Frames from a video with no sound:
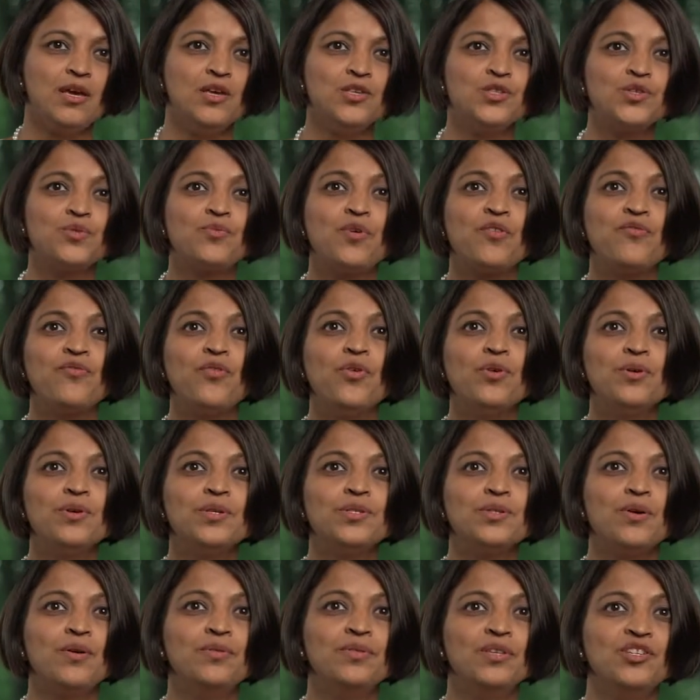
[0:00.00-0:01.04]
So, we're
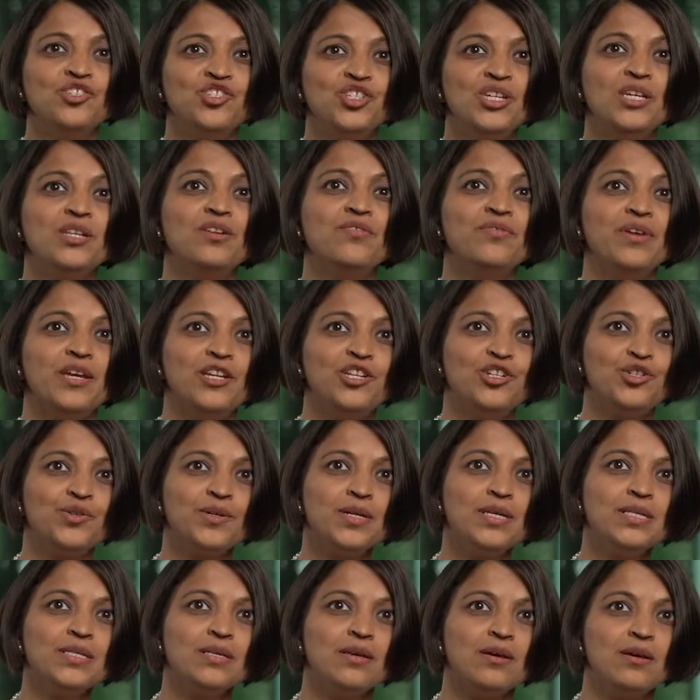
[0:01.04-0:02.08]
focused on the gene of
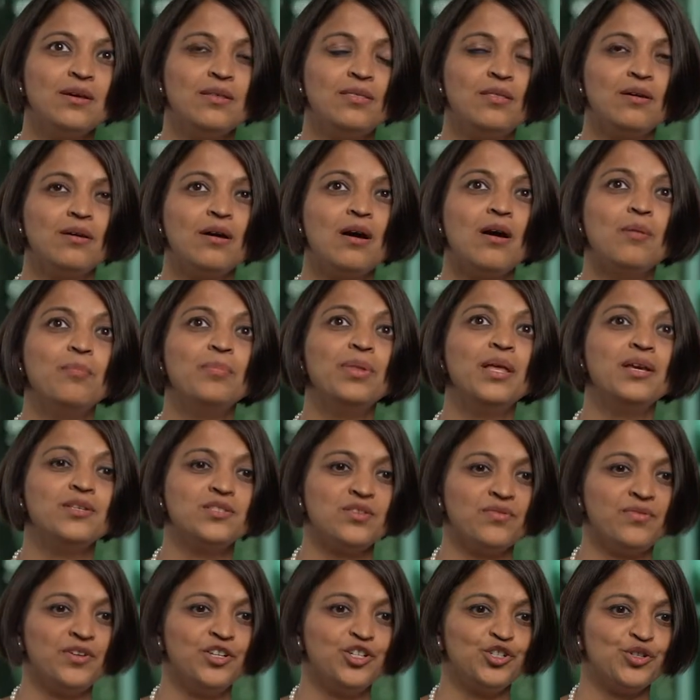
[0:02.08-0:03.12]
interest, the complex
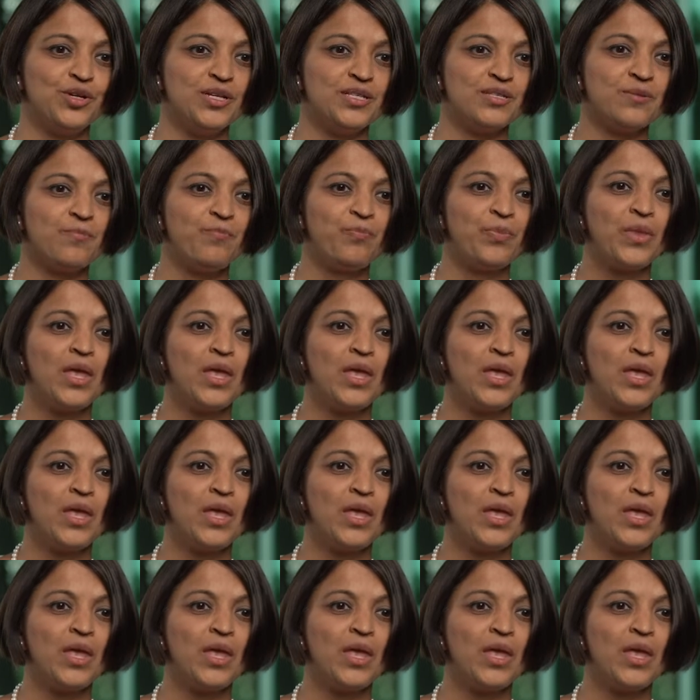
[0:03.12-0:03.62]
of interest.